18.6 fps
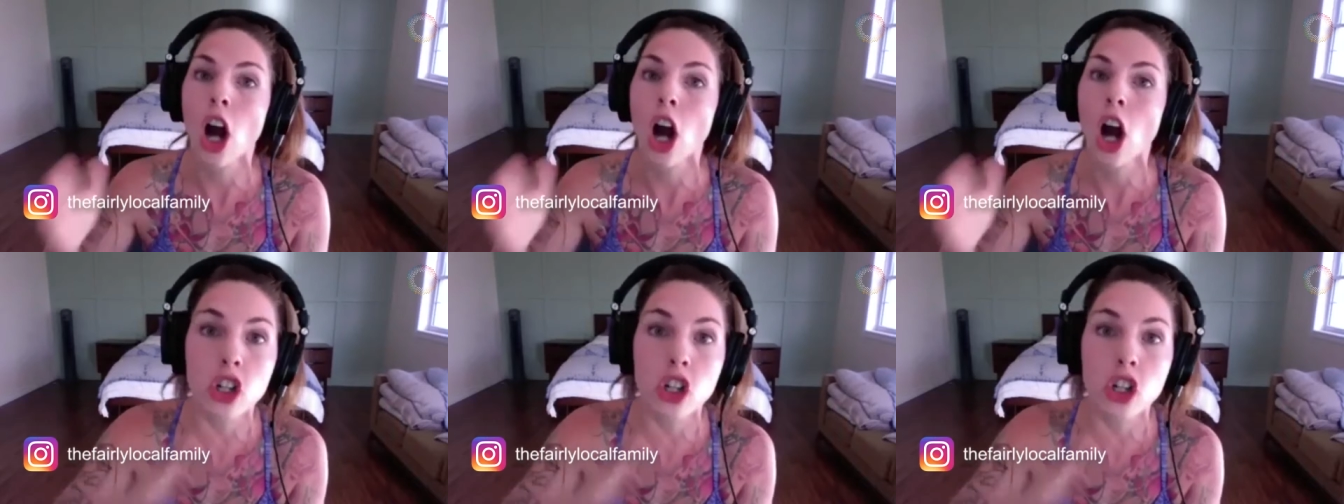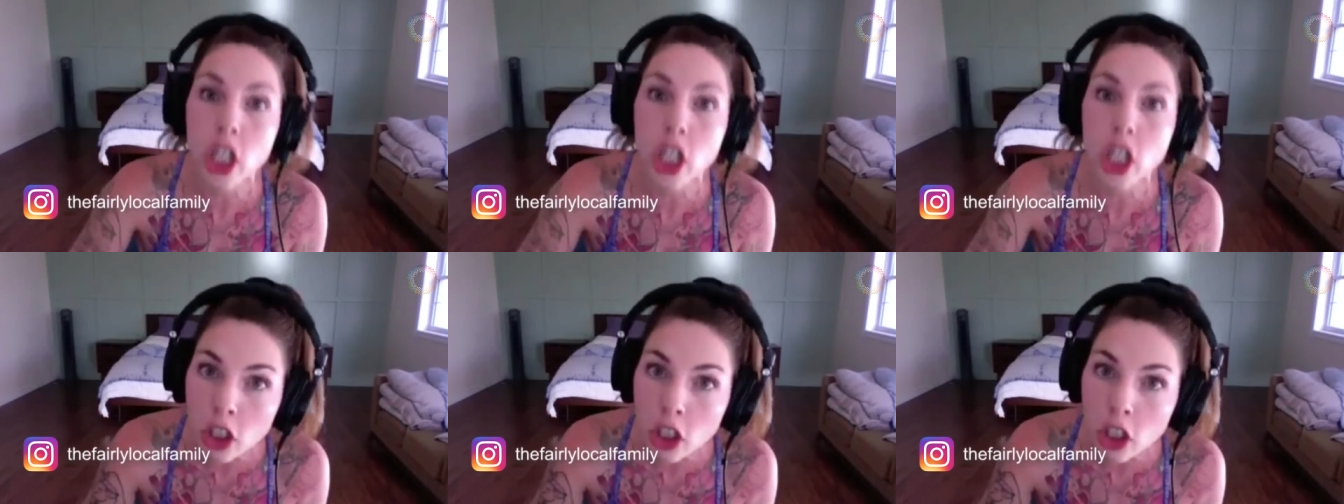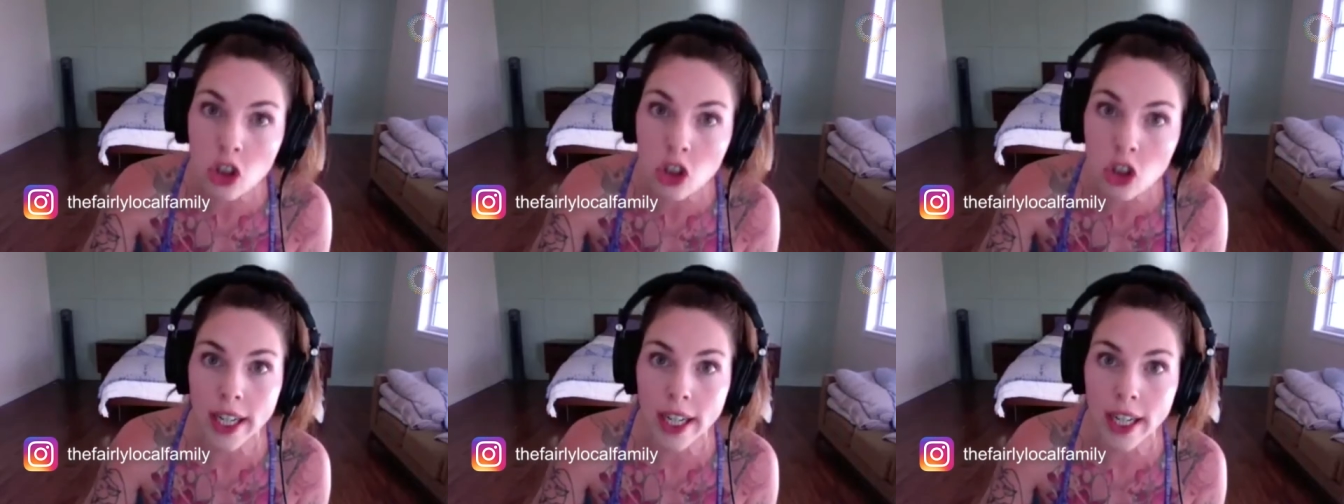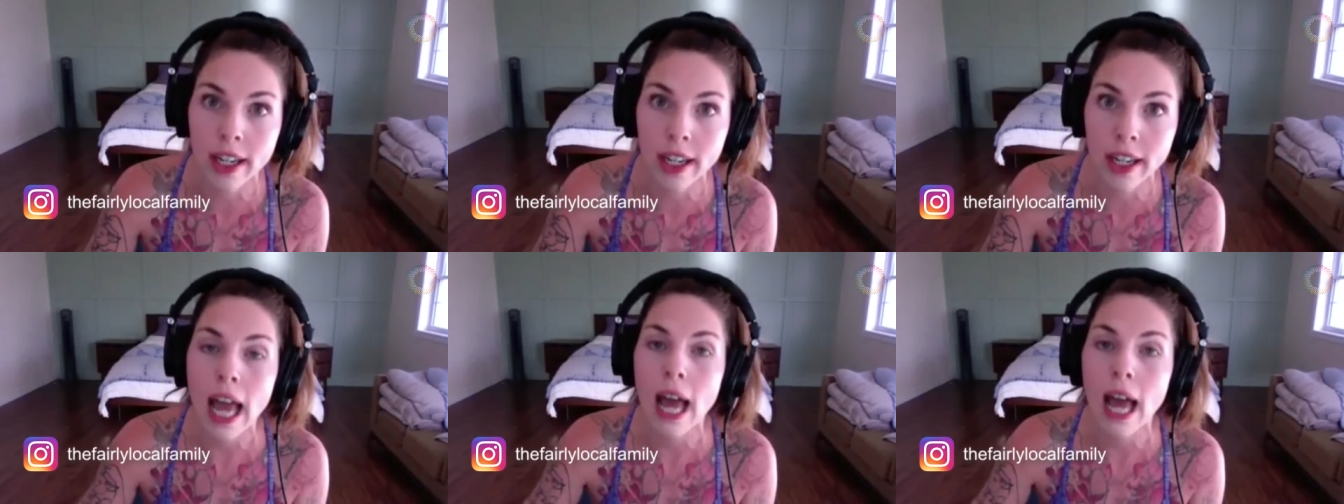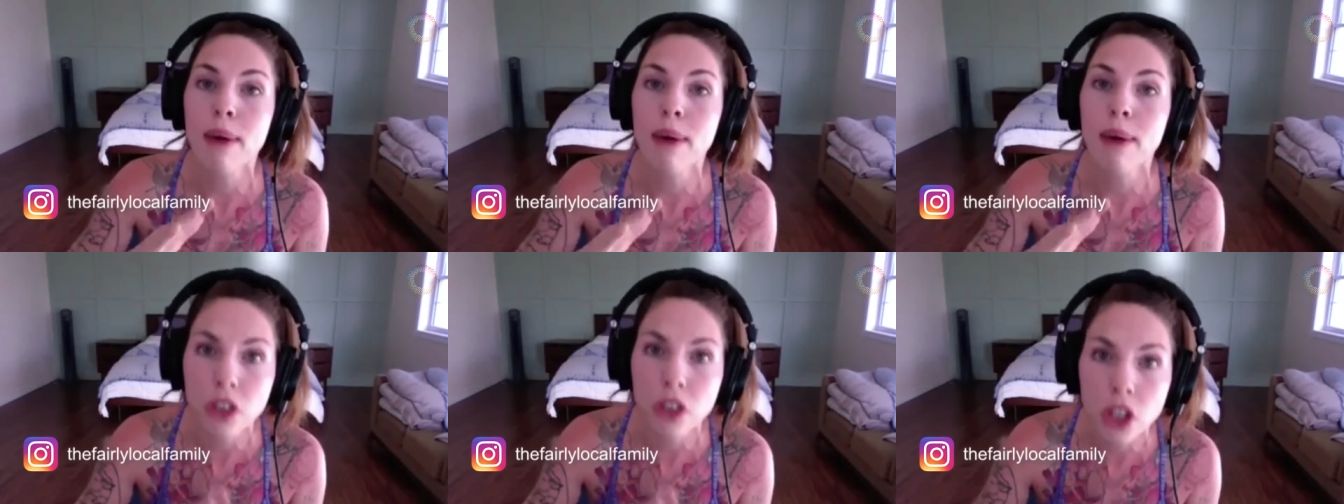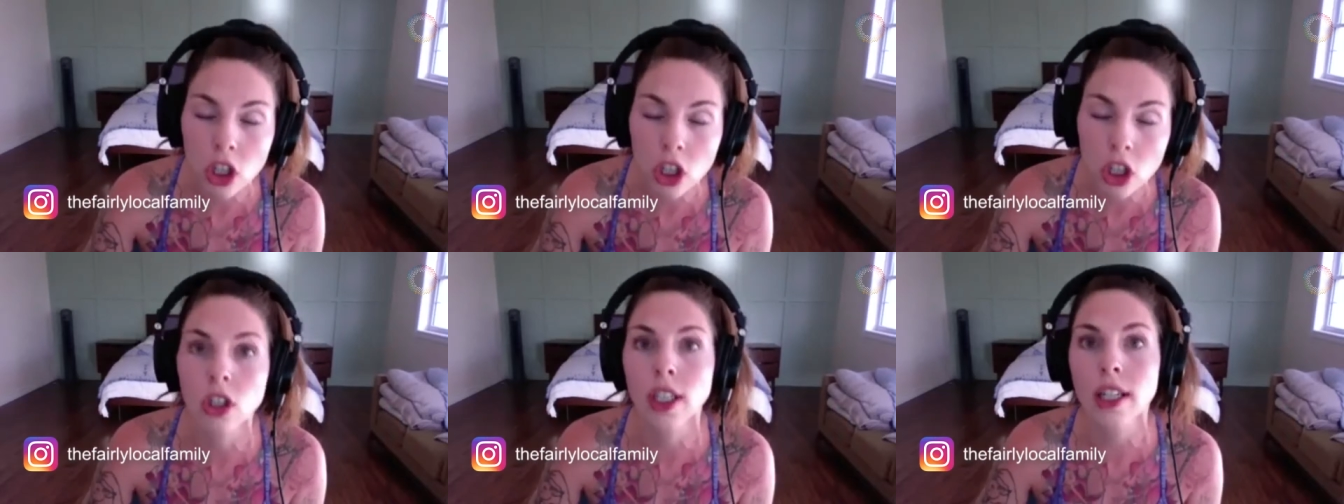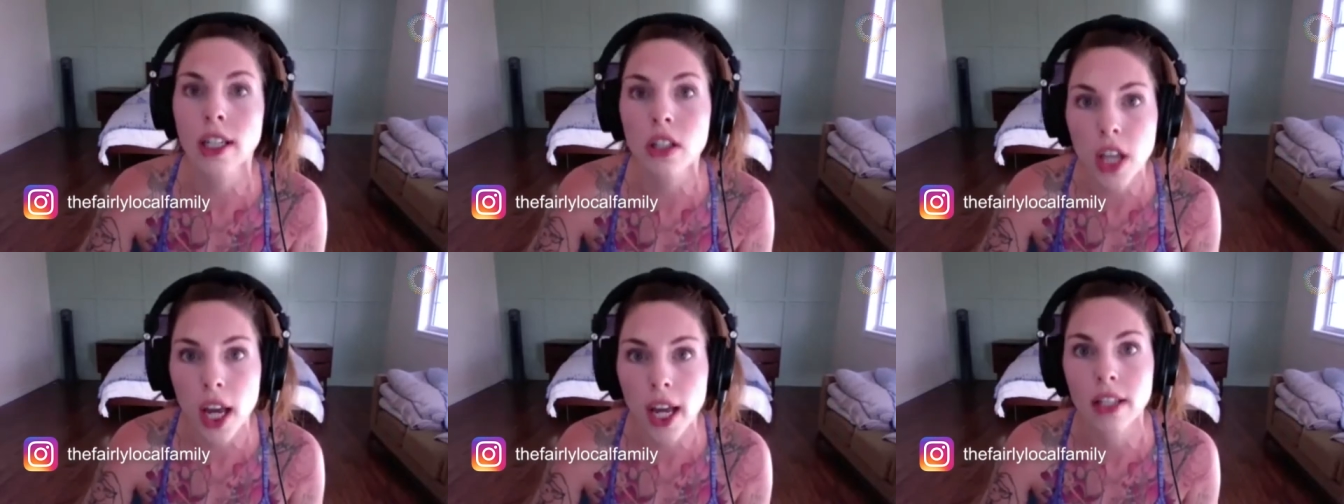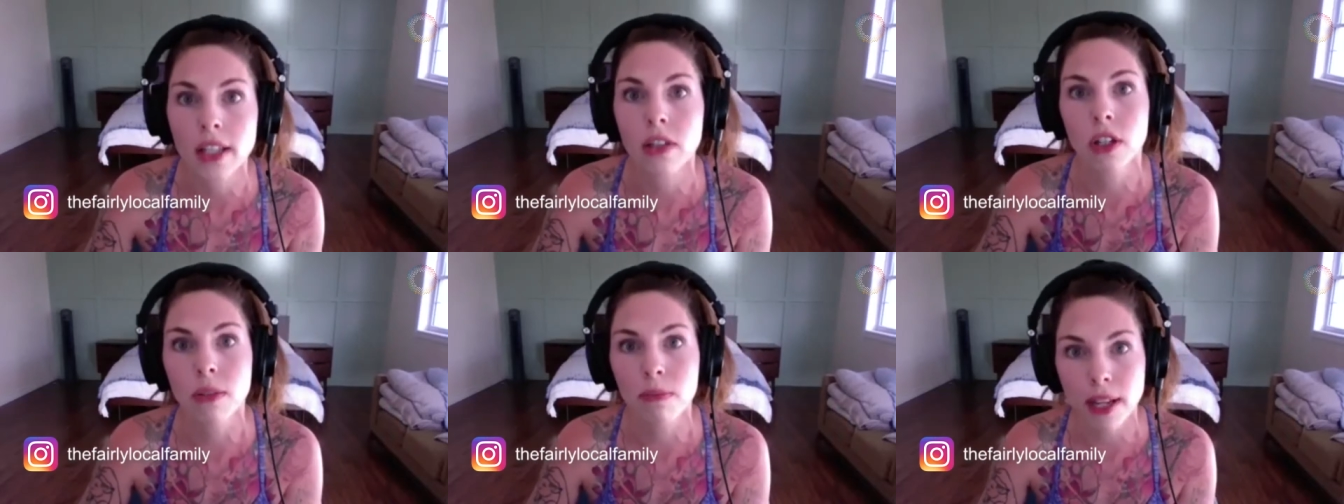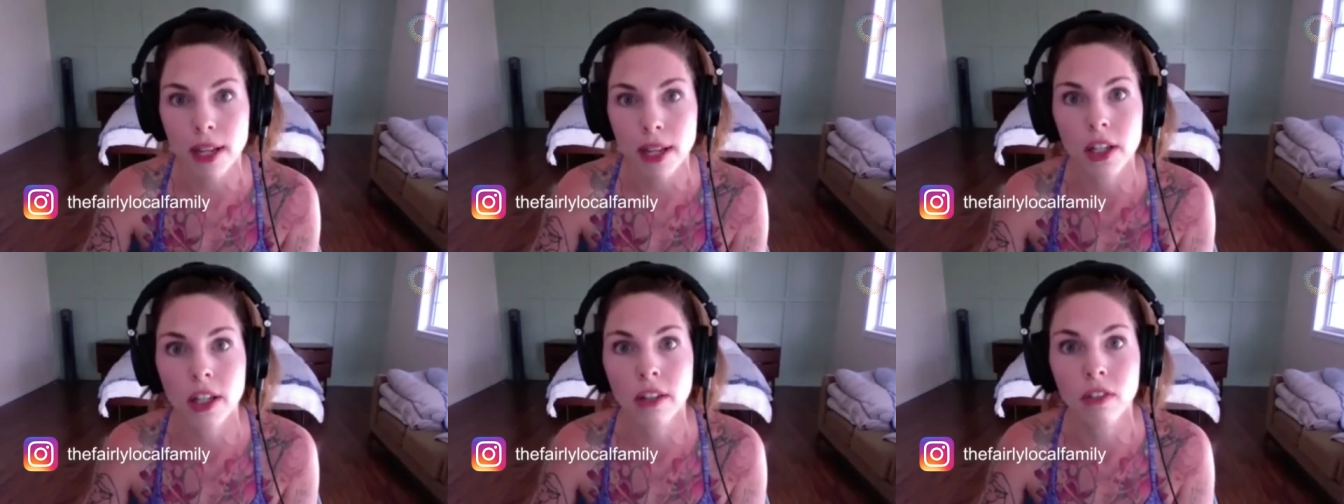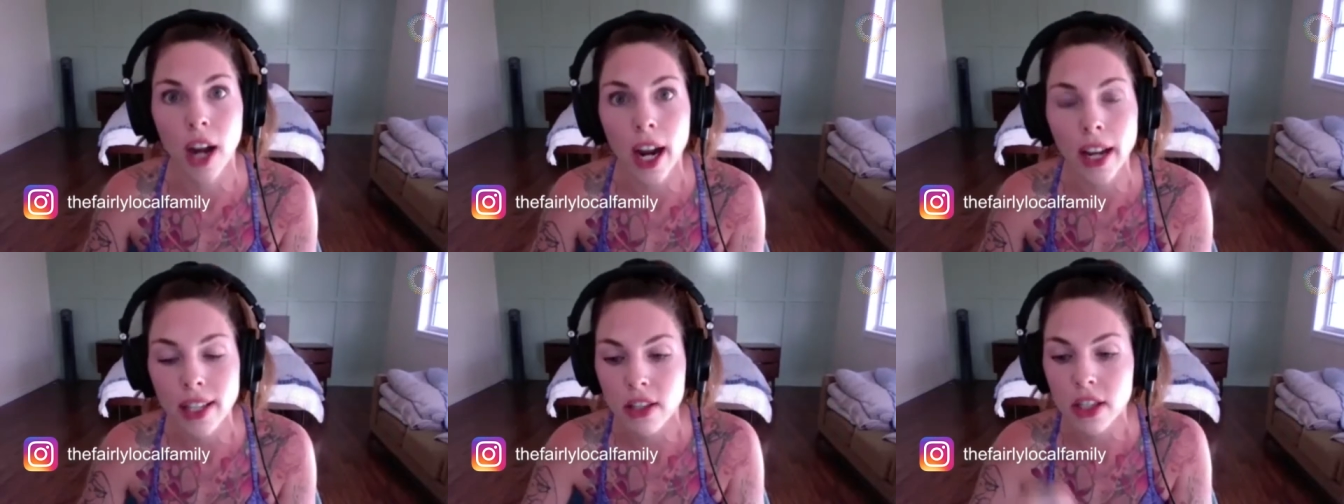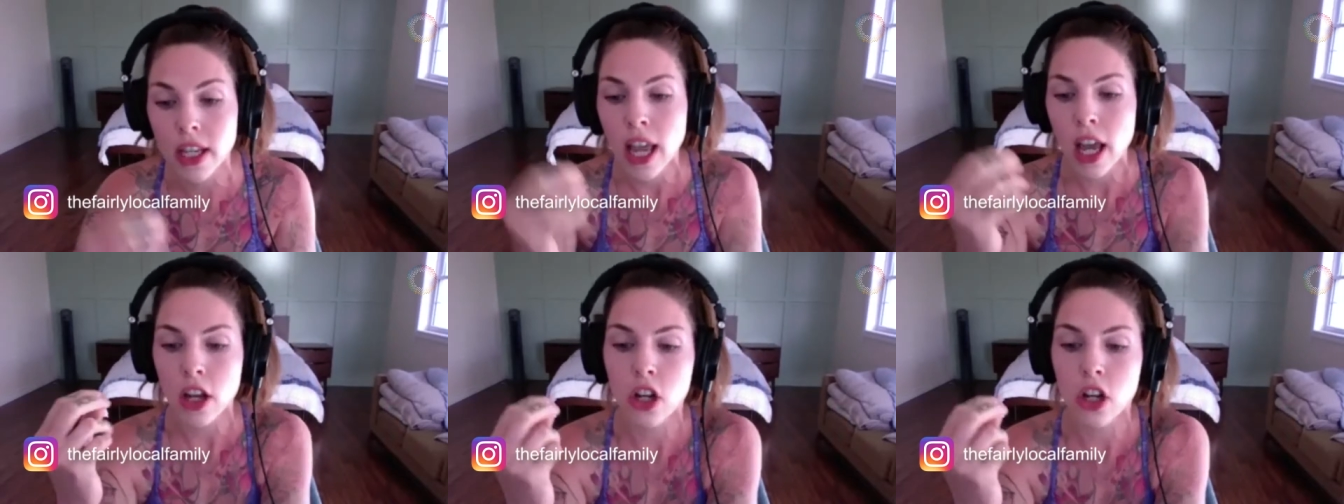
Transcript: our children about the early signs of domestic violence,